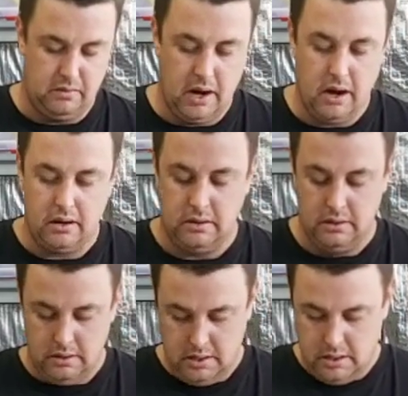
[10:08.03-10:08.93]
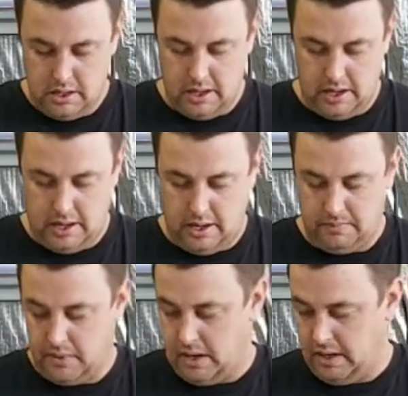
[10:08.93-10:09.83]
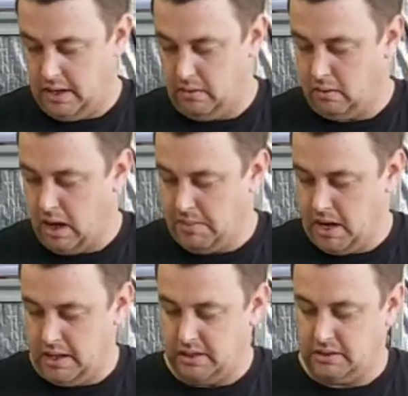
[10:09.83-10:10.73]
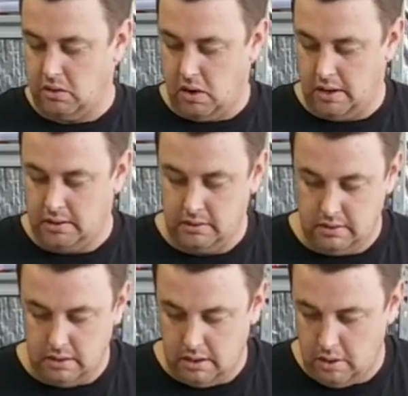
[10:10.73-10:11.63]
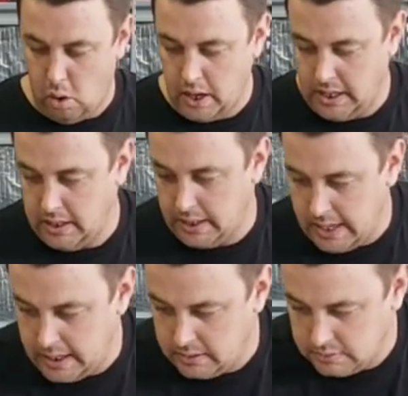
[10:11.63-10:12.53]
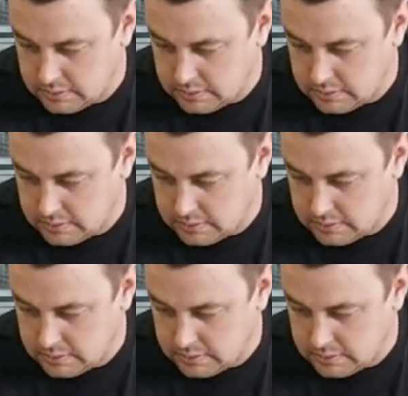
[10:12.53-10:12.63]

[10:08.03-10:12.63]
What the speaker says: around, and then it will come out that side 90 again.